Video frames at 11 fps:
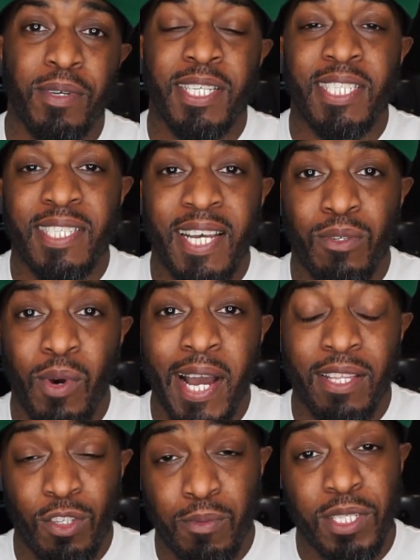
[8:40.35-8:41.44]
because that's what I
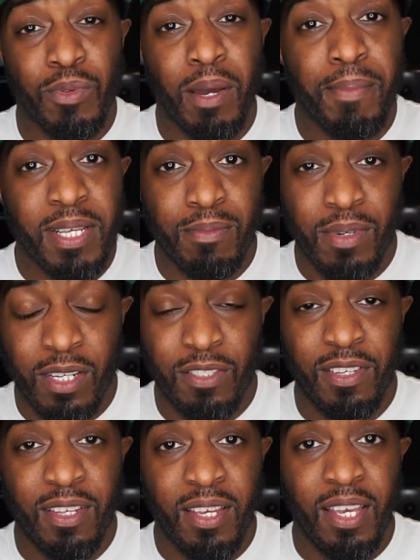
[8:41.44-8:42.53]
do, especially when I mix and
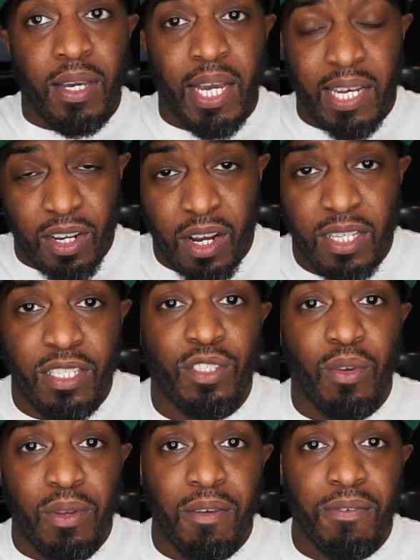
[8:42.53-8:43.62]
mastering and the artist is
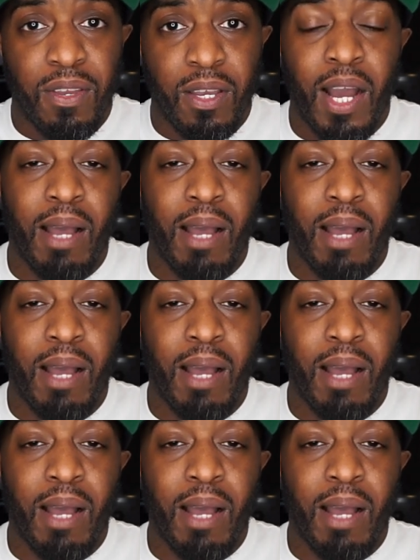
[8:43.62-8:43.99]
doing their thing.